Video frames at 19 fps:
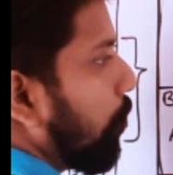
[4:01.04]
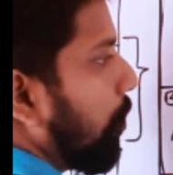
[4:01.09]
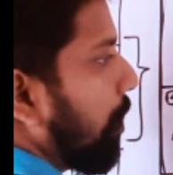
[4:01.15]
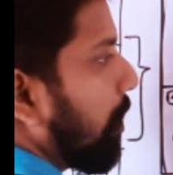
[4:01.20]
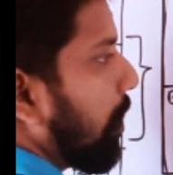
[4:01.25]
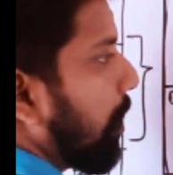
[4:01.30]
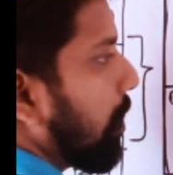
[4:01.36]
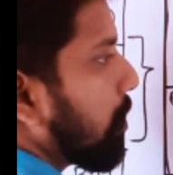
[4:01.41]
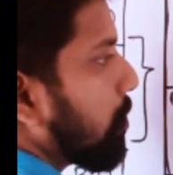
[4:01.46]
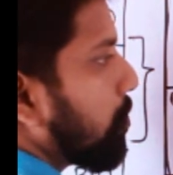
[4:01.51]

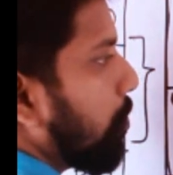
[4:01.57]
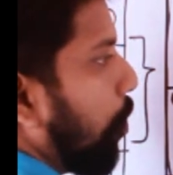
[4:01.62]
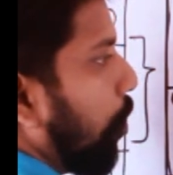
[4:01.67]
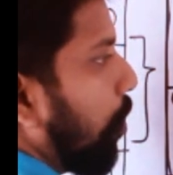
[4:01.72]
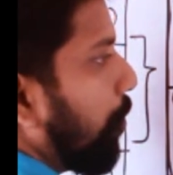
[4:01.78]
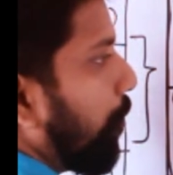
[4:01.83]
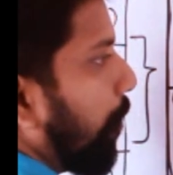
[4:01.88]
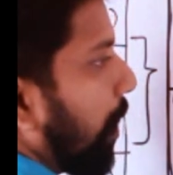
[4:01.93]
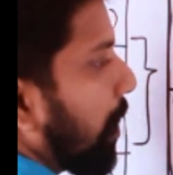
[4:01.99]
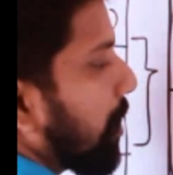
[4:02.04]
with its
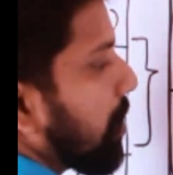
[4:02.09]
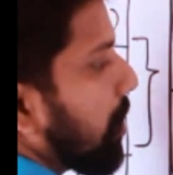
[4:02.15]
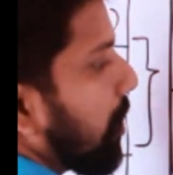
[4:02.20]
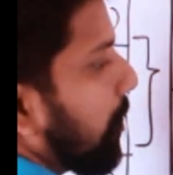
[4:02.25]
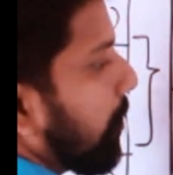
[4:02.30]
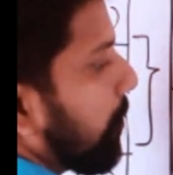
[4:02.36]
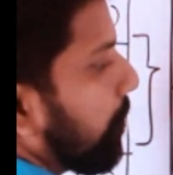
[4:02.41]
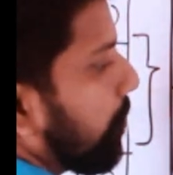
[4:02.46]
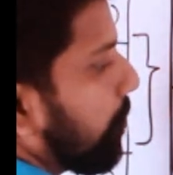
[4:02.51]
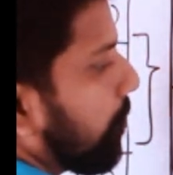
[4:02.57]
mole
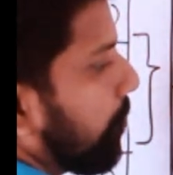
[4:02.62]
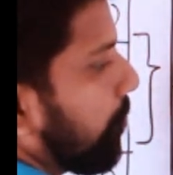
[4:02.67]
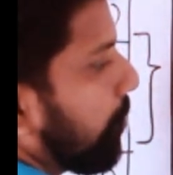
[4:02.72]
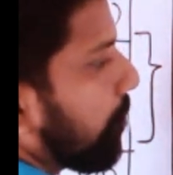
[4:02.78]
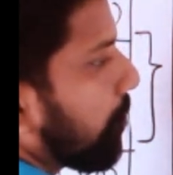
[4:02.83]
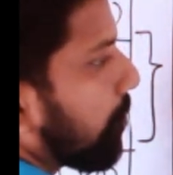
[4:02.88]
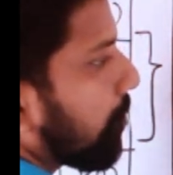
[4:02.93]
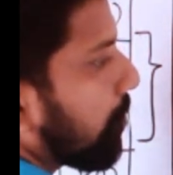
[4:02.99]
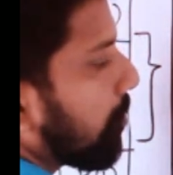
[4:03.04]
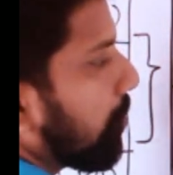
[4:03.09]
fraction.
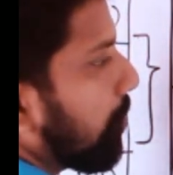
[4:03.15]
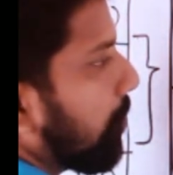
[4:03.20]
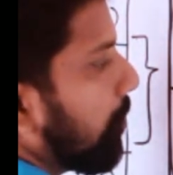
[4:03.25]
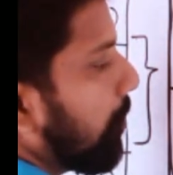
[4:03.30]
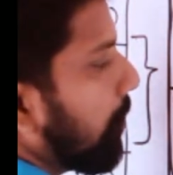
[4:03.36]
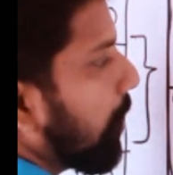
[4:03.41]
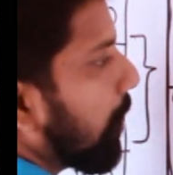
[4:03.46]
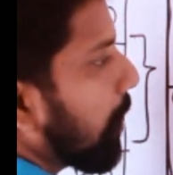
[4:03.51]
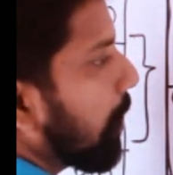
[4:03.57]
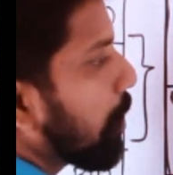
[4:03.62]

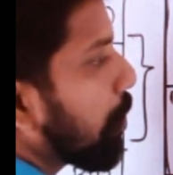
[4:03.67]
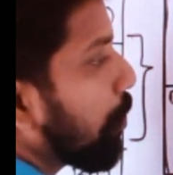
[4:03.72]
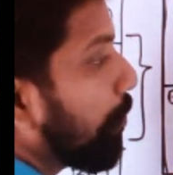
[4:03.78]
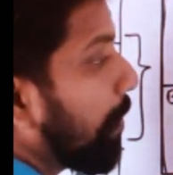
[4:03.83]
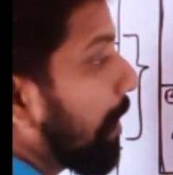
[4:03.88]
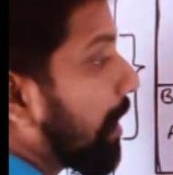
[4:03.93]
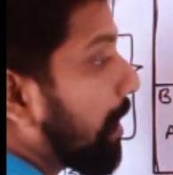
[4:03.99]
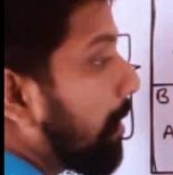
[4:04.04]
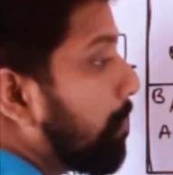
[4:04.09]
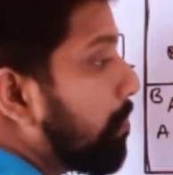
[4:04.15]
So
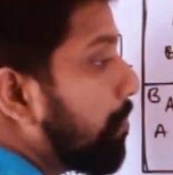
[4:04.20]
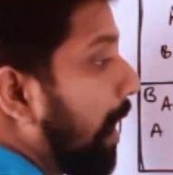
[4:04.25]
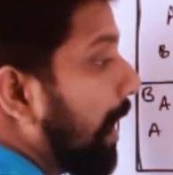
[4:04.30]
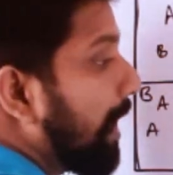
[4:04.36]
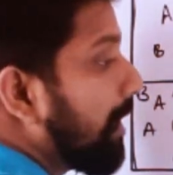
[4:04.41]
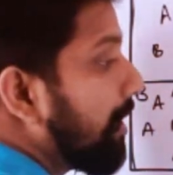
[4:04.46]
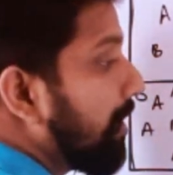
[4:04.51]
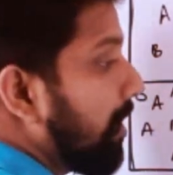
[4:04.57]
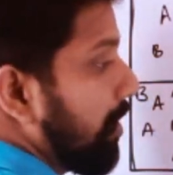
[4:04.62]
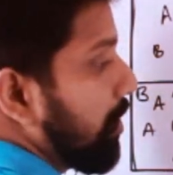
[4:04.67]
we
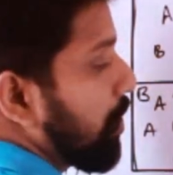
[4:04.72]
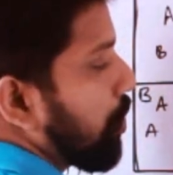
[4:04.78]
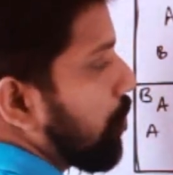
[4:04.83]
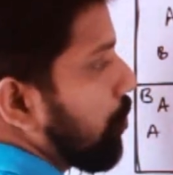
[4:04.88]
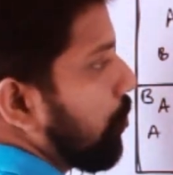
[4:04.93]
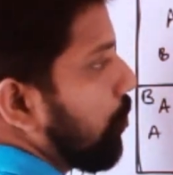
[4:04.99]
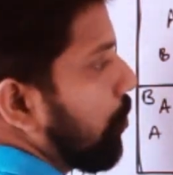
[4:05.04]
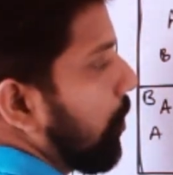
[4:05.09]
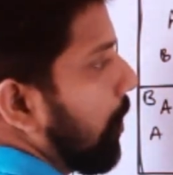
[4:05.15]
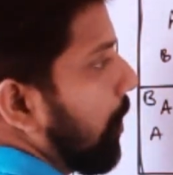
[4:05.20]
combine these
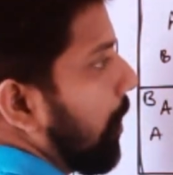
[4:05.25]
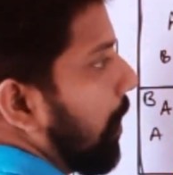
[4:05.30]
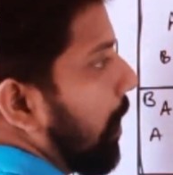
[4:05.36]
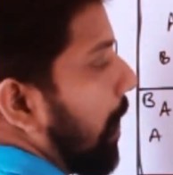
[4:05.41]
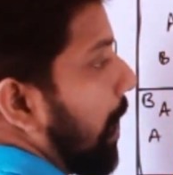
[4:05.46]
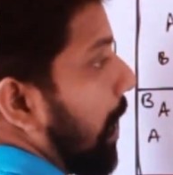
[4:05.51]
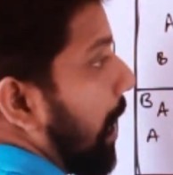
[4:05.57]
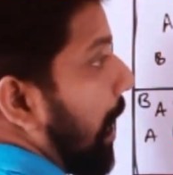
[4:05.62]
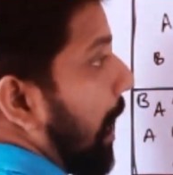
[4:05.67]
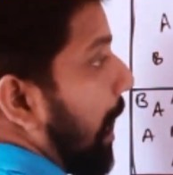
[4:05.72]
two
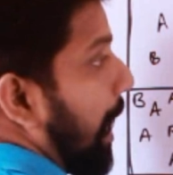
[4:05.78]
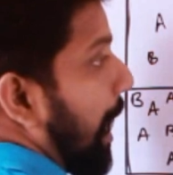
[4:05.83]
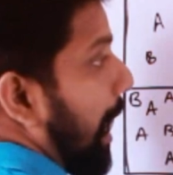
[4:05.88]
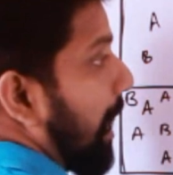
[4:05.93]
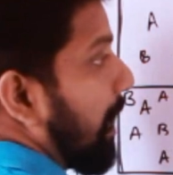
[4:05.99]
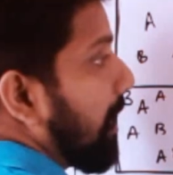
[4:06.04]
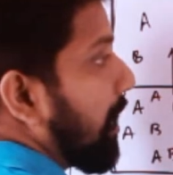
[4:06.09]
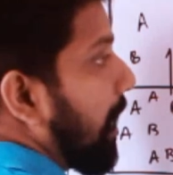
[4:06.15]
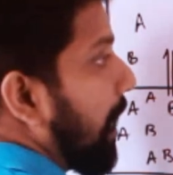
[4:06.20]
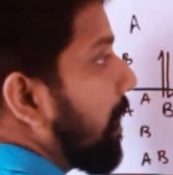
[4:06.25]

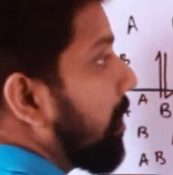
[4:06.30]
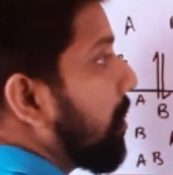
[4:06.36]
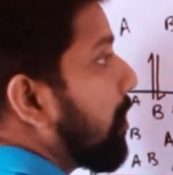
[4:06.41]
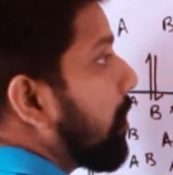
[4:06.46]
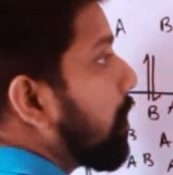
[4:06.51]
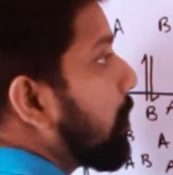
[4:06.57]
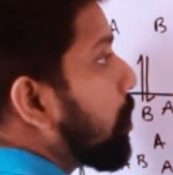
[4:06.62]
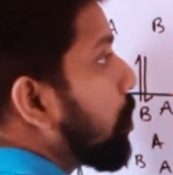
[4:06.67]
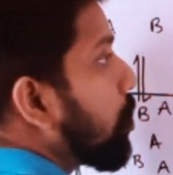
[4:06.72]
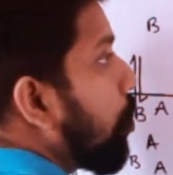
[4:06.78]
and get
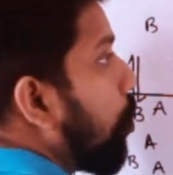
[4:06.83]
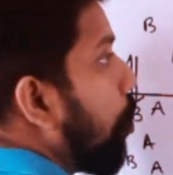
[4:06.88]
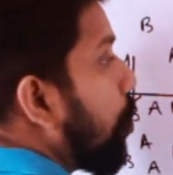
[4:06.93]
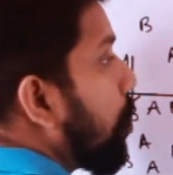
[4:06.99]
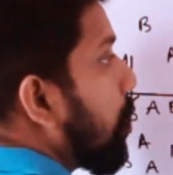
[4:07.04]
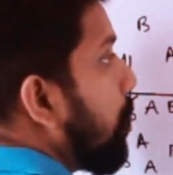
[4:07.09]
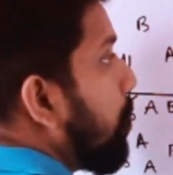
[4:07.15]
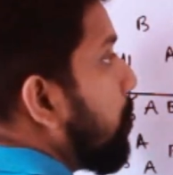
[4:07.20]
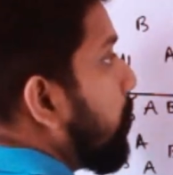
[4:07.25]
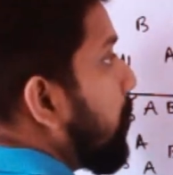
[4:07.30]
the
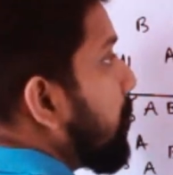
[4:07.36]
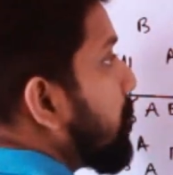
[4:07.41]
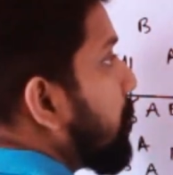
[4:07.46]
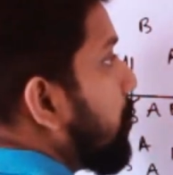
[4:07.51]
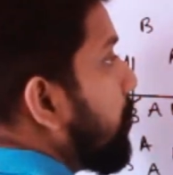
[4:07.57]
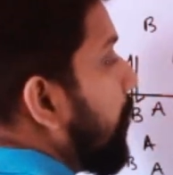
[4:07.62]
total pressure